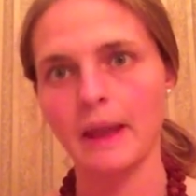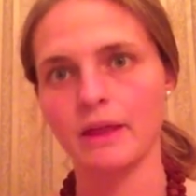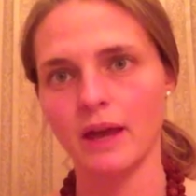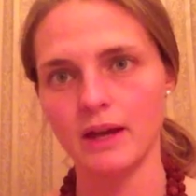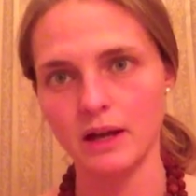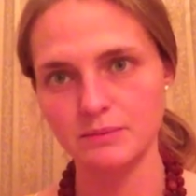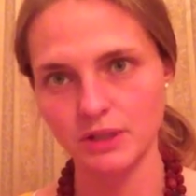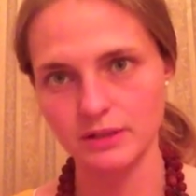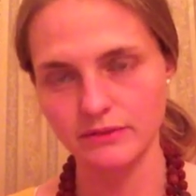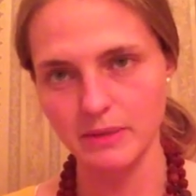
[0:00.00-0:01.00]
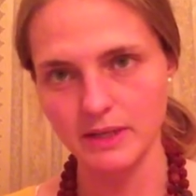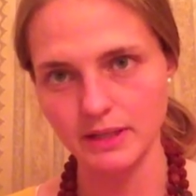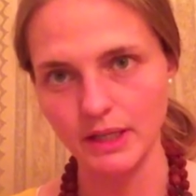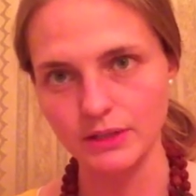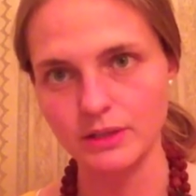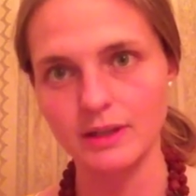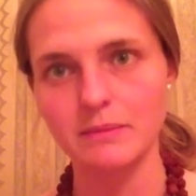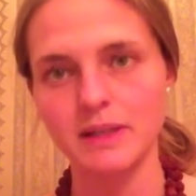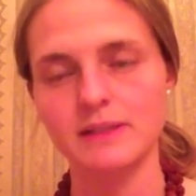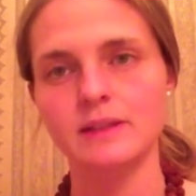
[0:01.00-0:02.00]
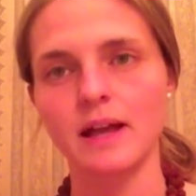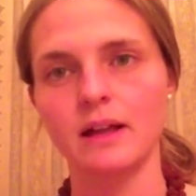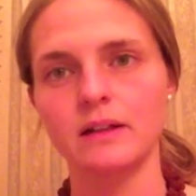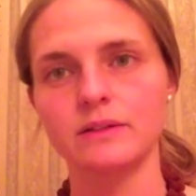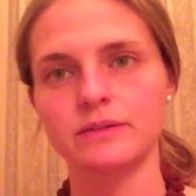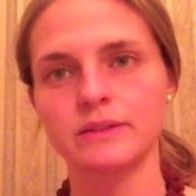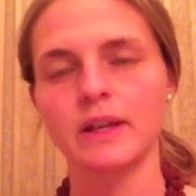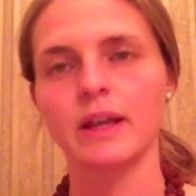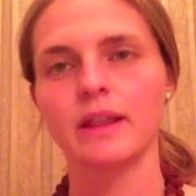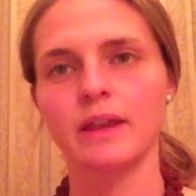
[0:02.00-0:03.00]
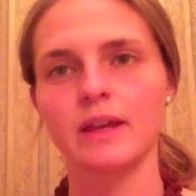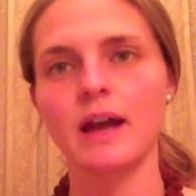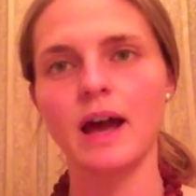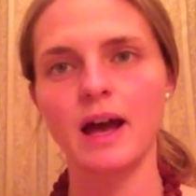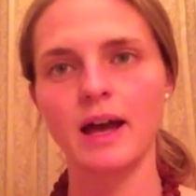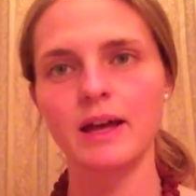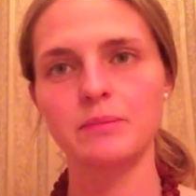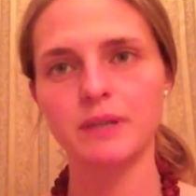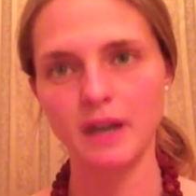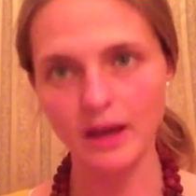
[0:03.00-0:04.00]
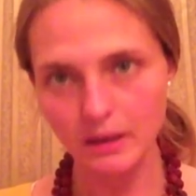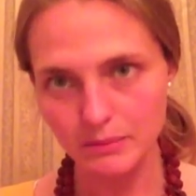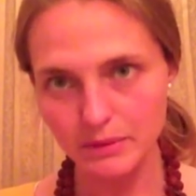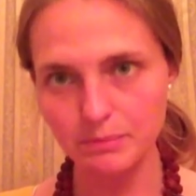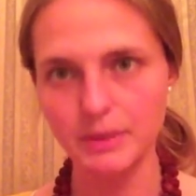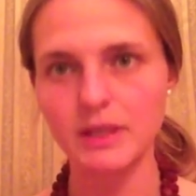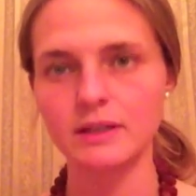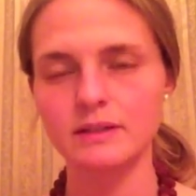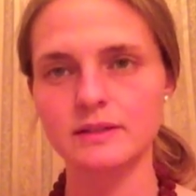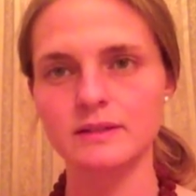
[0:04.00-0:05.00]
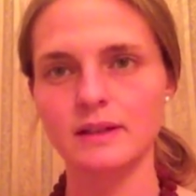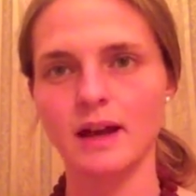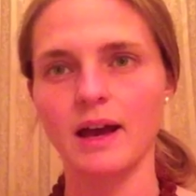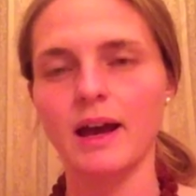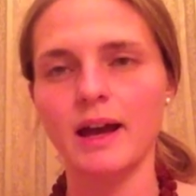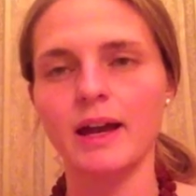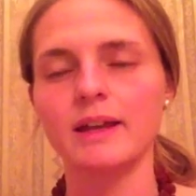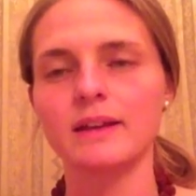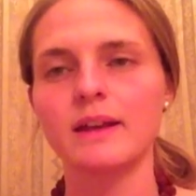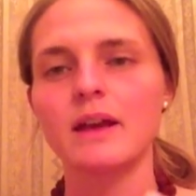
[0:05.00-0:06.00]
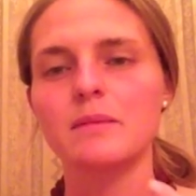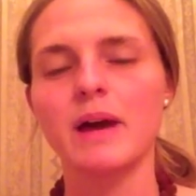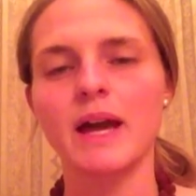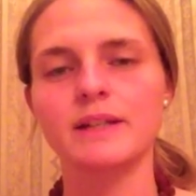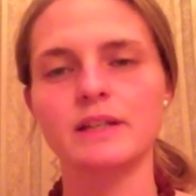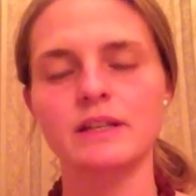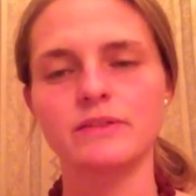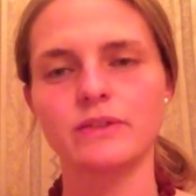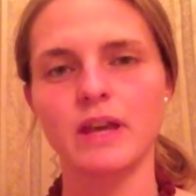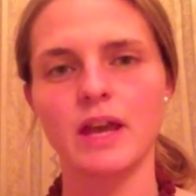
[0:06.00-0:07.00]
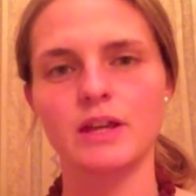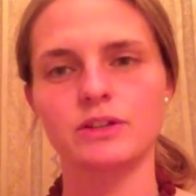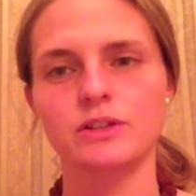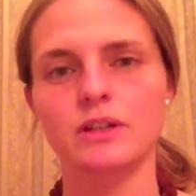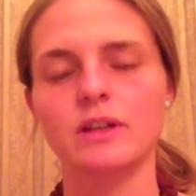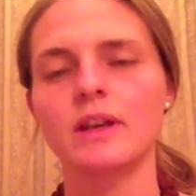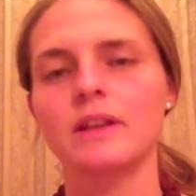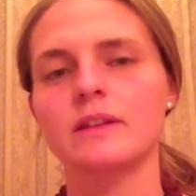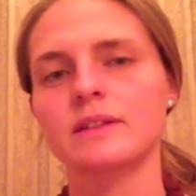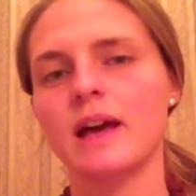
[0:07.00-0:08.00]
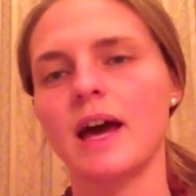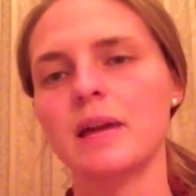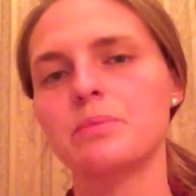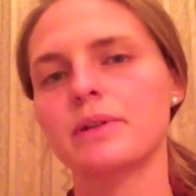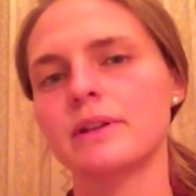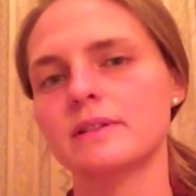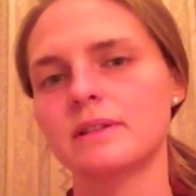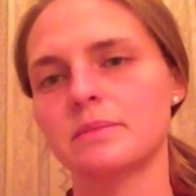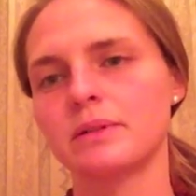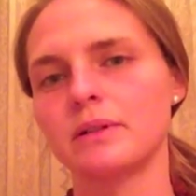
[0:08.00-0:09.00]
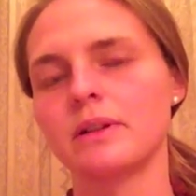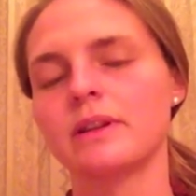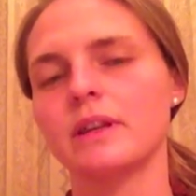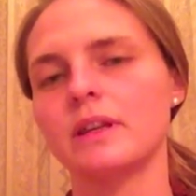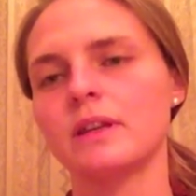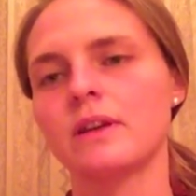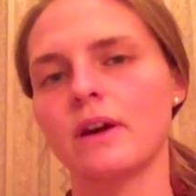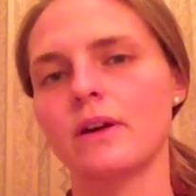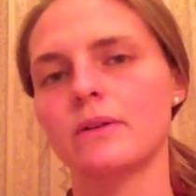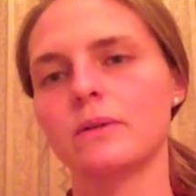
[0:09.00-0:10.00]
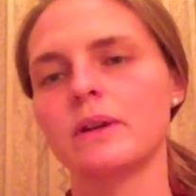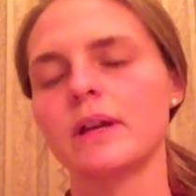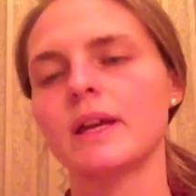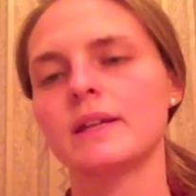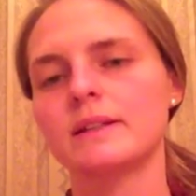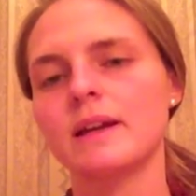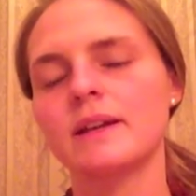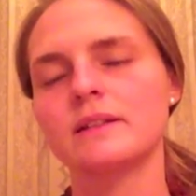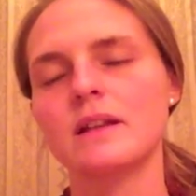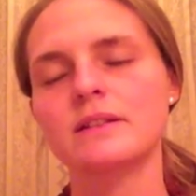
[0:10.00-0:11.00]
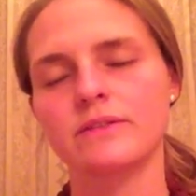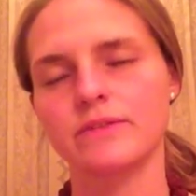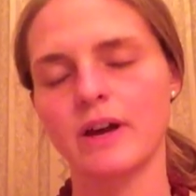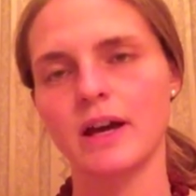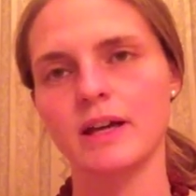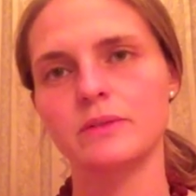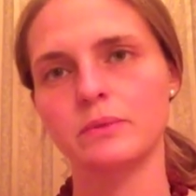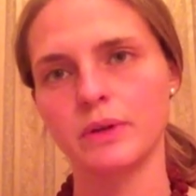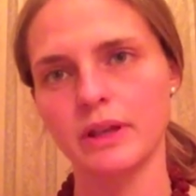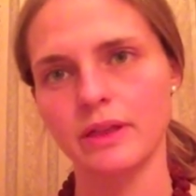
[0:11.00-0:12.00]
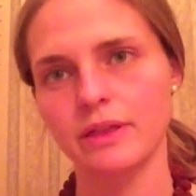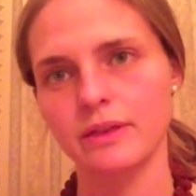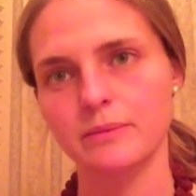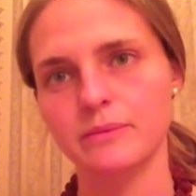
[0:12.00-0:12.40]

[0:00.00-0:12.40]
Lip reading: that object of meditation and myself, then I become peace. My identification, this I principle, the ego, is identified with